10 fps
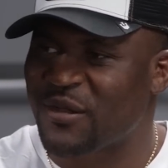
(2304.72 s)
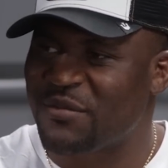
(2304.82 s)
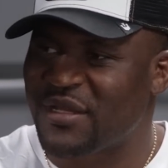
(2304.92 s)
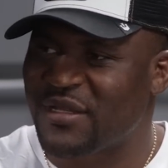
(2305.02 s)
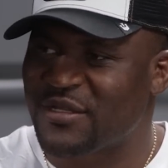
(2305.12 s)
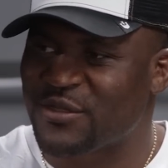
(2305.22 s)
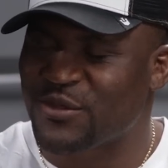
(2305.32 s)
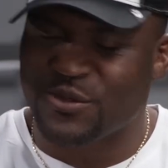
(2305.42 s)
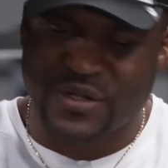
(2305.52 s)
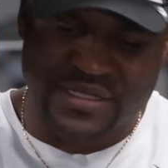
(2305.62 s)
coming into
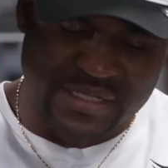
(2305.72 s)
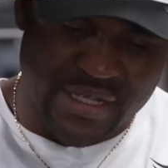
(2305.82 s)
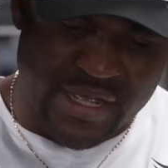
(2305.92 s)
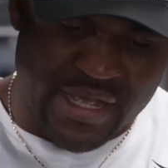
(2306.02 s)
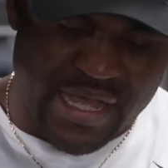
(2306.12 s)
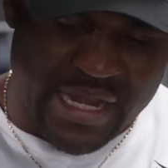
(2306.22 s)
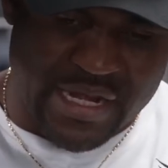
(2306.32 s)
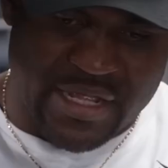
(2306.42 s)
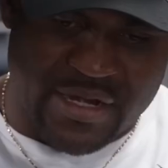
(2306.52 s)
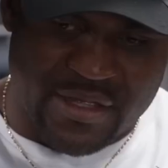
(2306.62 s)
U S, and
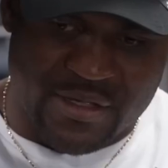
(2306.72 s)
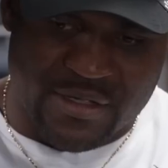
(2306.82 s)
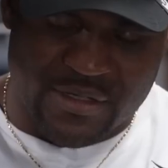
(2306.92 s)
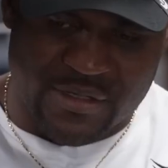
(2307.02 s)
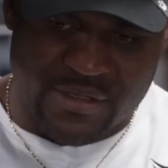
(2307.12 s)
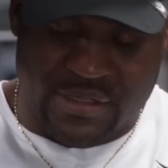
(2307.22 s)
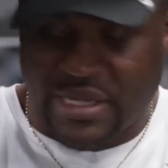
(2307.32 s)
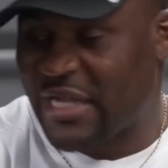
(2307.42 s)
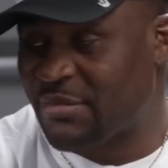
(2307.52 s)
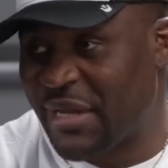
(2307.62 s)
then uh,
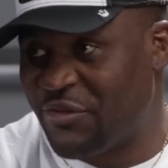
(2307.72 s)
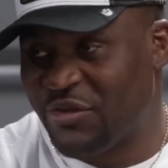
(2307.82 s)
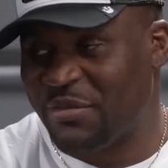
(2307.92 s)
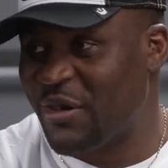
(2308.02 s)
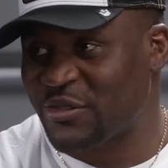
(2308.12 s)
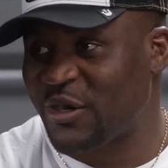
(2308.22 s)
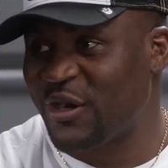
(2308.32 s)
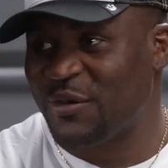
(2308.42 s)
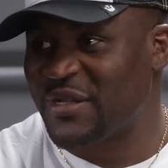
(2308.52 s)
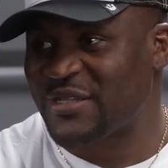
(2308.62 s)
as my dream was
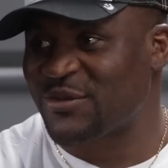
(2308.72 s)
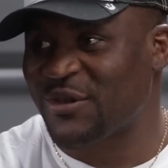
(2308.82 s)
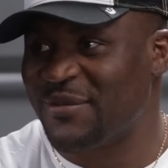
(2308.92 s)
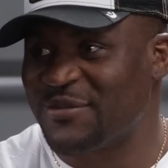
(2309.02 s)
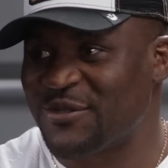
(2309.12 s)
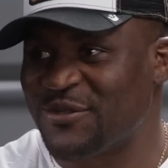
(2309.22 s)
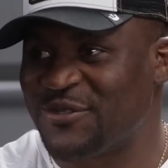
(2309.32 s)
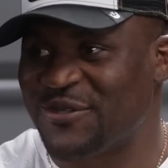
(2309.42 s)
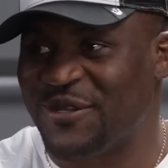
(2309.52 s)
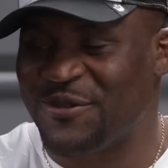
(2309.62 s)
always to come to
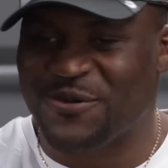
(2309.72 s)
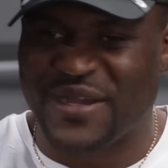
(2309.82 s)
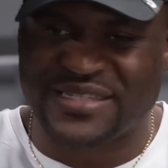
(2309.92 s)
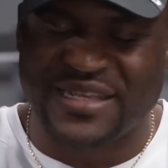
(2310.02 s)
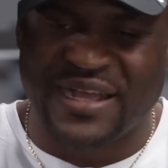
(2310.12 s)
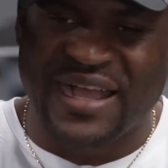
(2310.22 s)
to the U S,